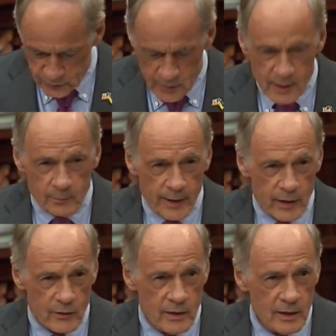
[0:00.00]
to
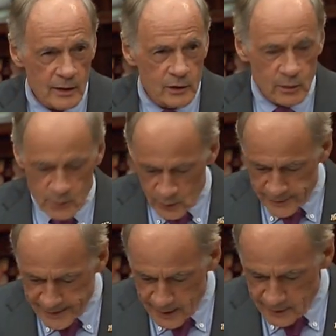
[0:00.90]
better
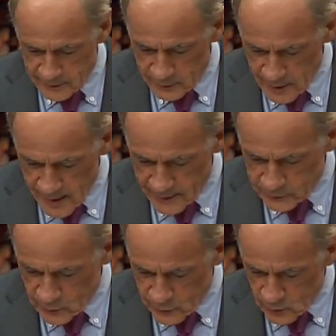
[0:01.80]
communicate
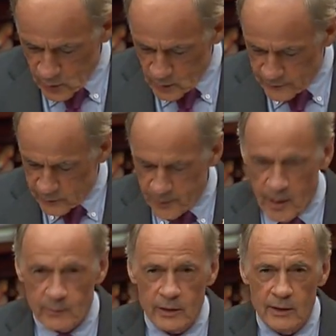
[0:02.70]
the role of the
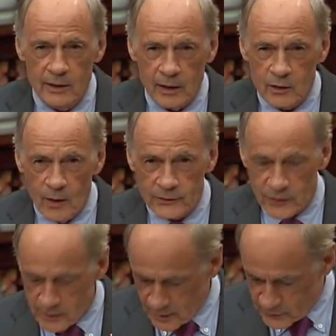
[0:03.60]
department across
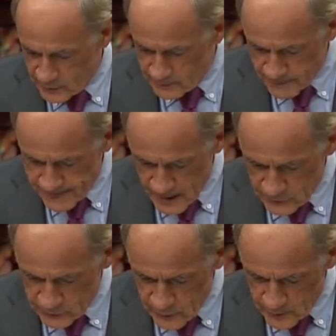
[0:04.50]
our country
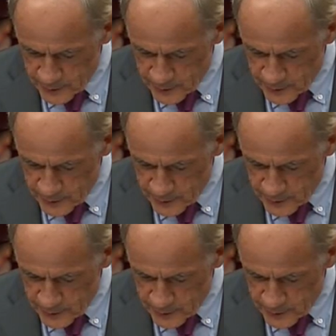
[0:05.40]
so that